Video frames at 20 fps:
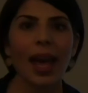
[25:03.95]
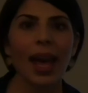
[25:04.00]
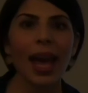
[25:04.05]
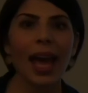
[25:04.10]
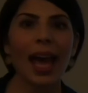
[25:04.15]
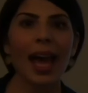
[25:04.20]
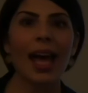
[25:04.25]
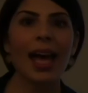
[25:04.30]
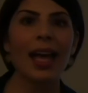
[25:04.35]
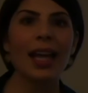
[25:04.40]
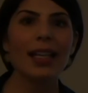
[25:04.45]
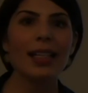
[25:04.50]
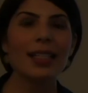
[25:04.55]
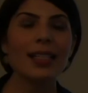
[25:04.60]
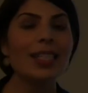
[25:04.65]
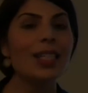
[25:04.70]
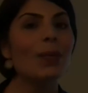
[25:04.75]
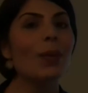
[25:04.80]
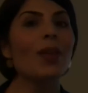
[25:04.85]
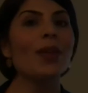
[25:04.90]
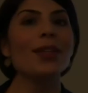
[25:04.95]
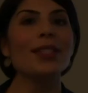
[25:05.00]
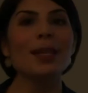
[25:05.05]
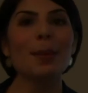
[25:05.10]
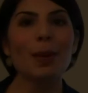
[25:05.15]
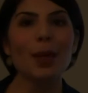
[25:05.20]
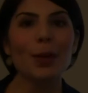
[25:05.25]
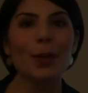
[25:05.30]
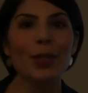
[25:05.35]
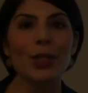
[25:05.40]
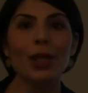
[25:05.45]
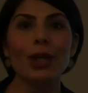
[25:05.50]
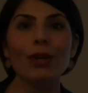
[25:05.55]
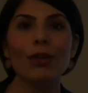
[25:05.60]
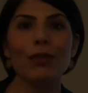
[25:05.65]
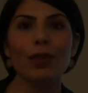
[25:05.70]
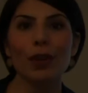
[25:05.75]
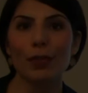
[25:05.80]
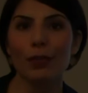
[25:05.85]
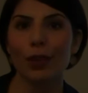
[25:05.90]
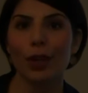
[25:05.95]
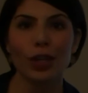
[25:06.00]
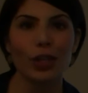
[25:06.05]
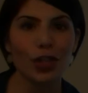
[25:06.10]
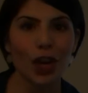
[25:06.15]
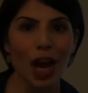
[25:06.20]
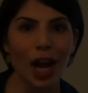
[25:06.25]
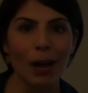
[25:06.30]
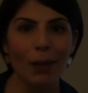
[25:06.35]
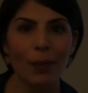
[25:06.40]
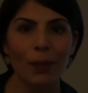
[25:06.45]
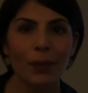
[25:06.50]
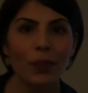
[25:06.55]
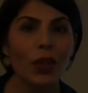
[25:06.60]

and see whether somebody was a good fit for a job.